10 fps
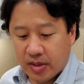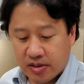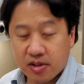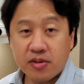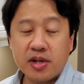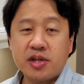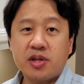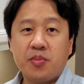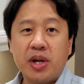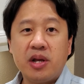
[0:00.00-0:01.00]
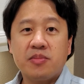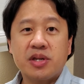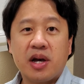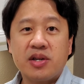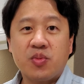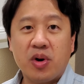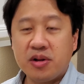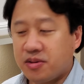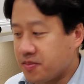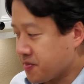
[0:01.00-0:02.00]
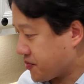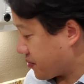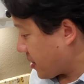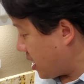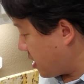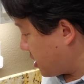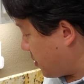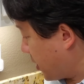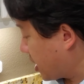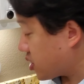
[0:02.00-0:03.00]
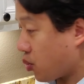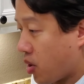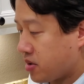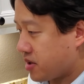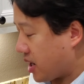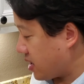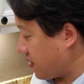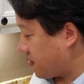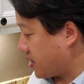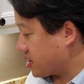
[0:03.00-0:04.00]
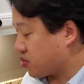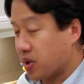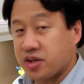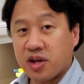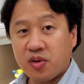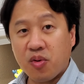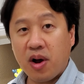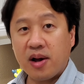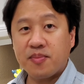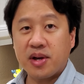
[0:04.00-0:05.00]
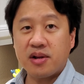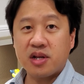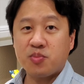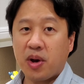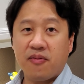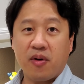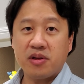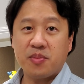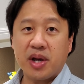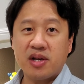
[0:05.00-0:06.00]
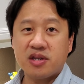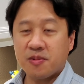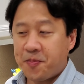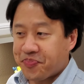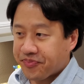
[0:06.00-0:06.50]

So this is the medium-sized one, the biggest one out of this recent crop, and it's by far the best.